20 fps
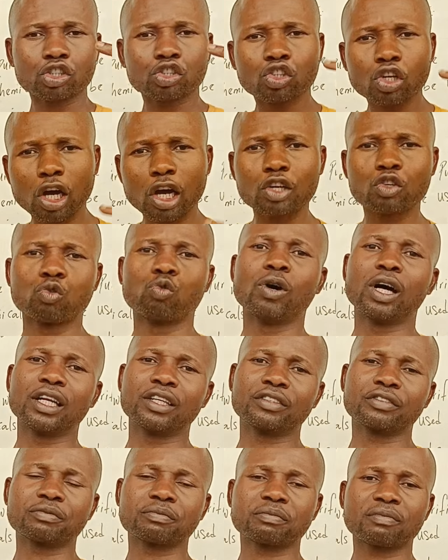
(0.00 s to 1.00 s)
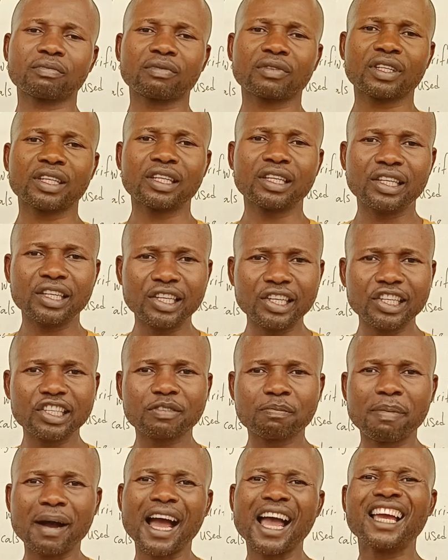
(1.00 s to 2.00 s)
Third one
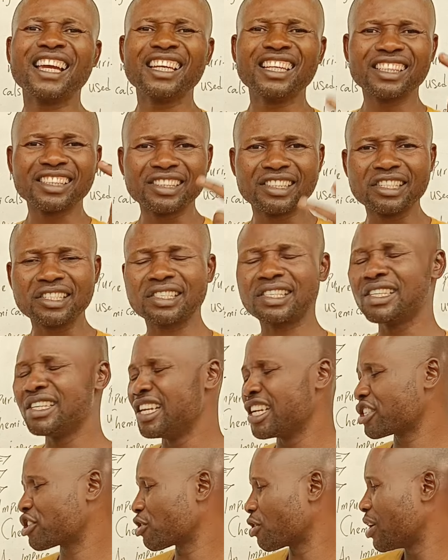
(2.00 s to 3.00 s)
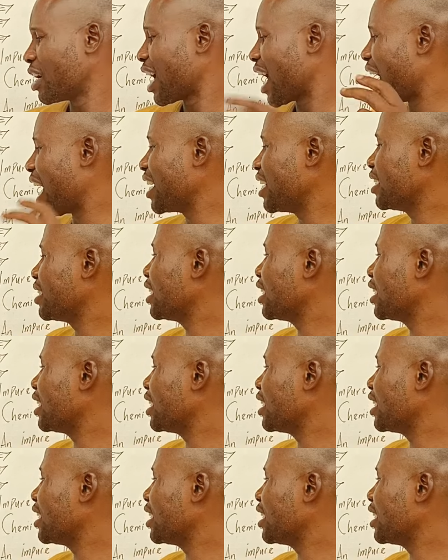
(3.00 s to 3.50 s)
is by distillation. And